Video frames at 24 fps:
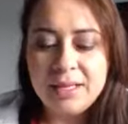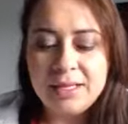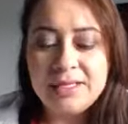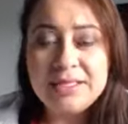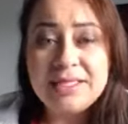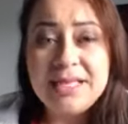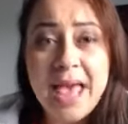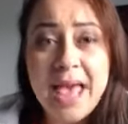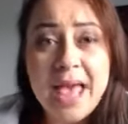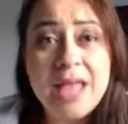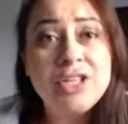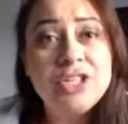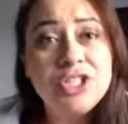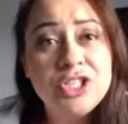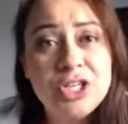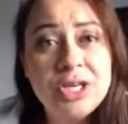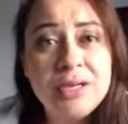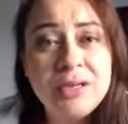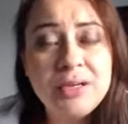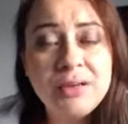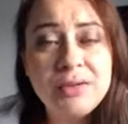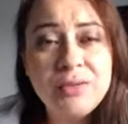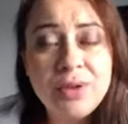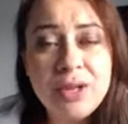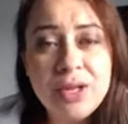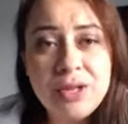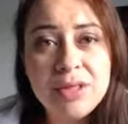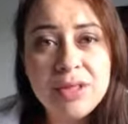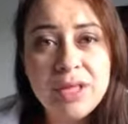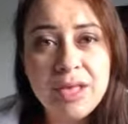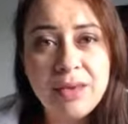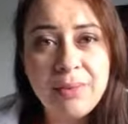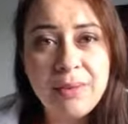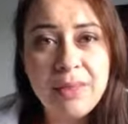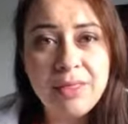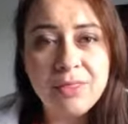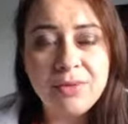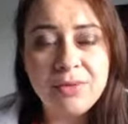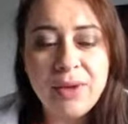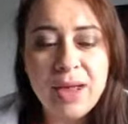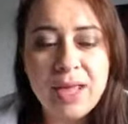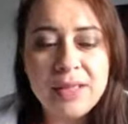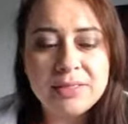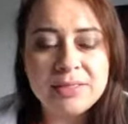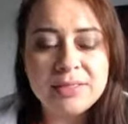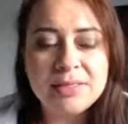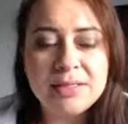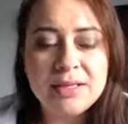tension when you think about
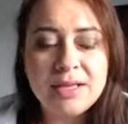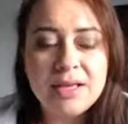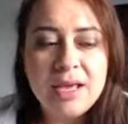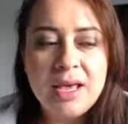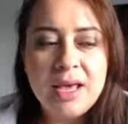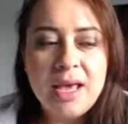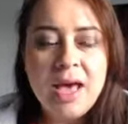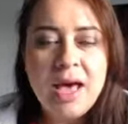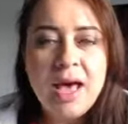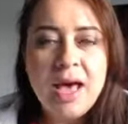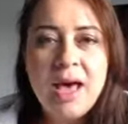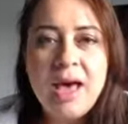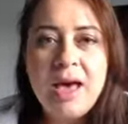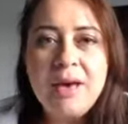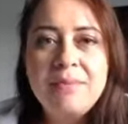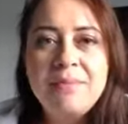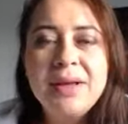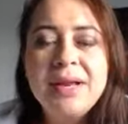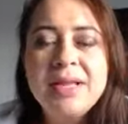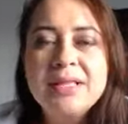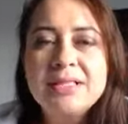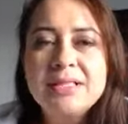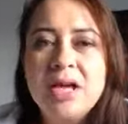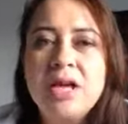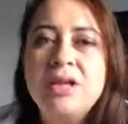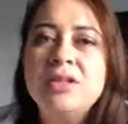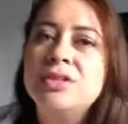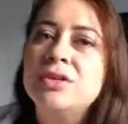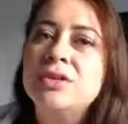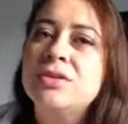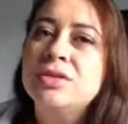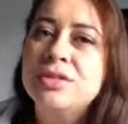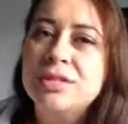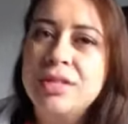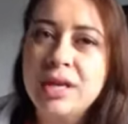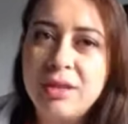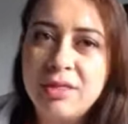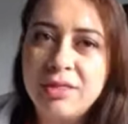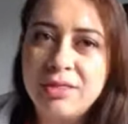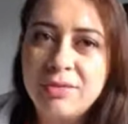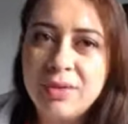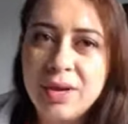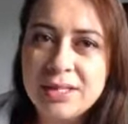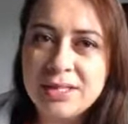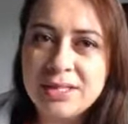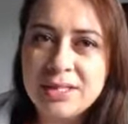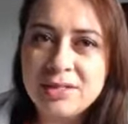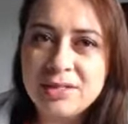threats, but it's also subtle
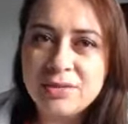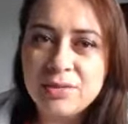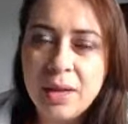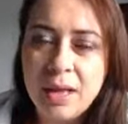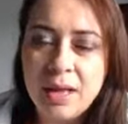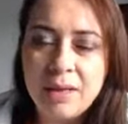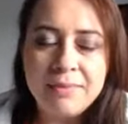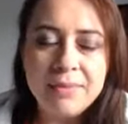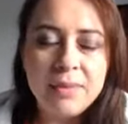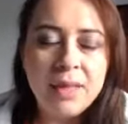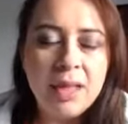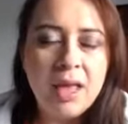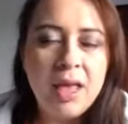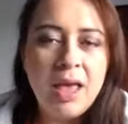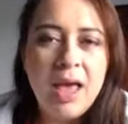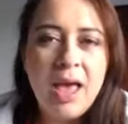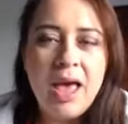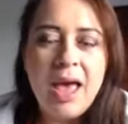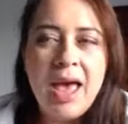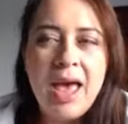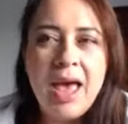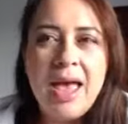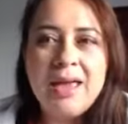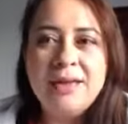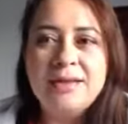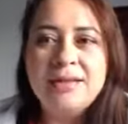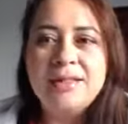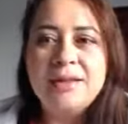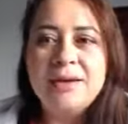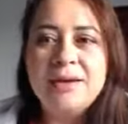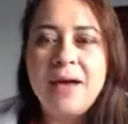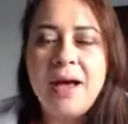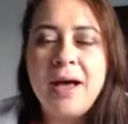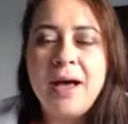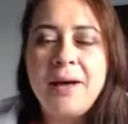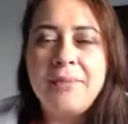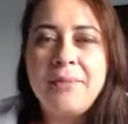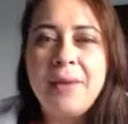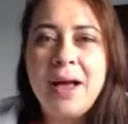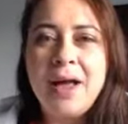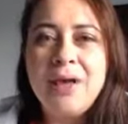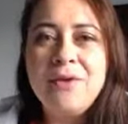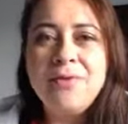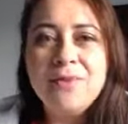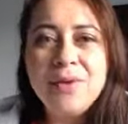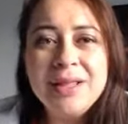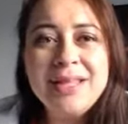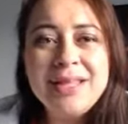threats as well. And I
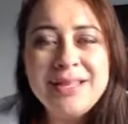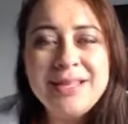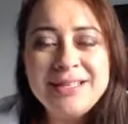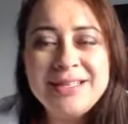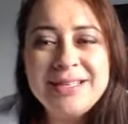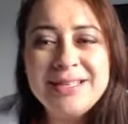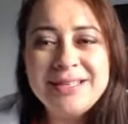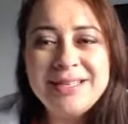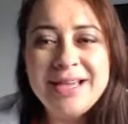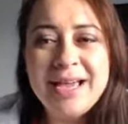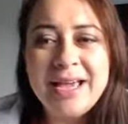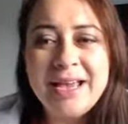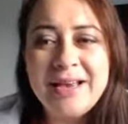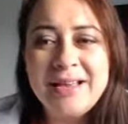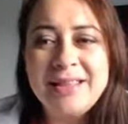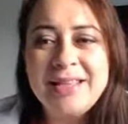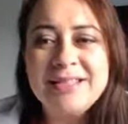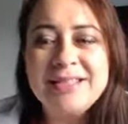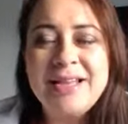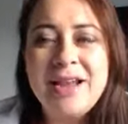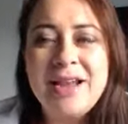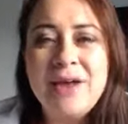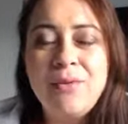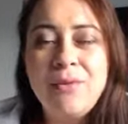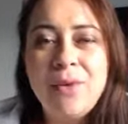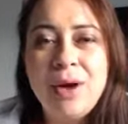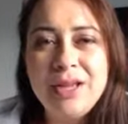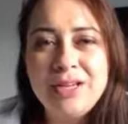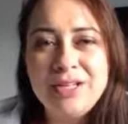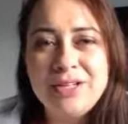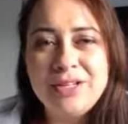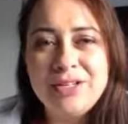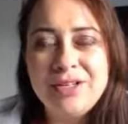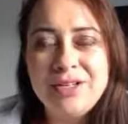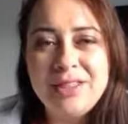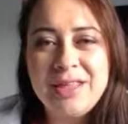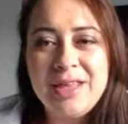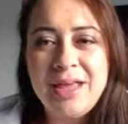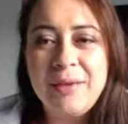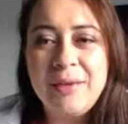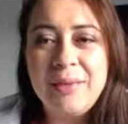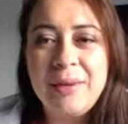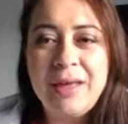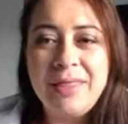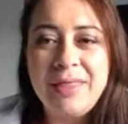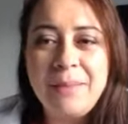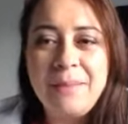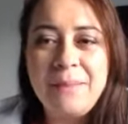really did title this, and I wanted you to think
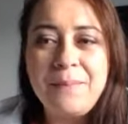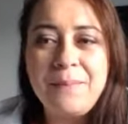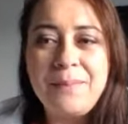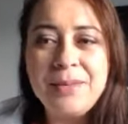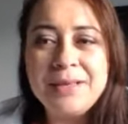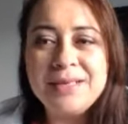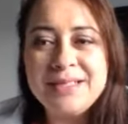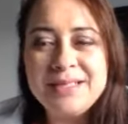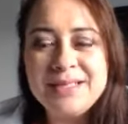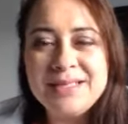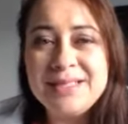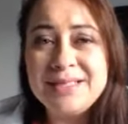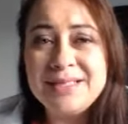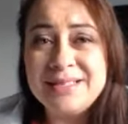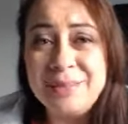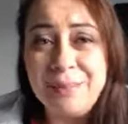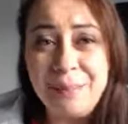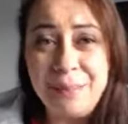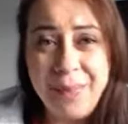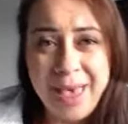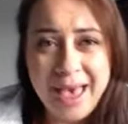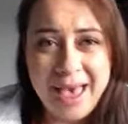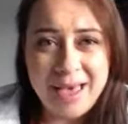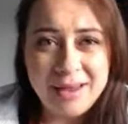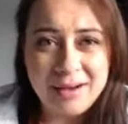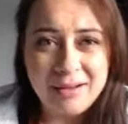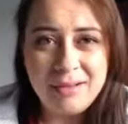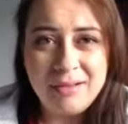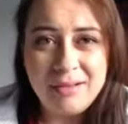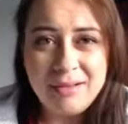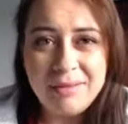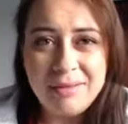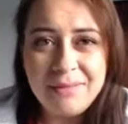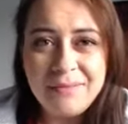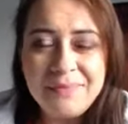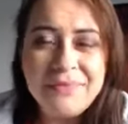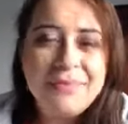about that business is a battle.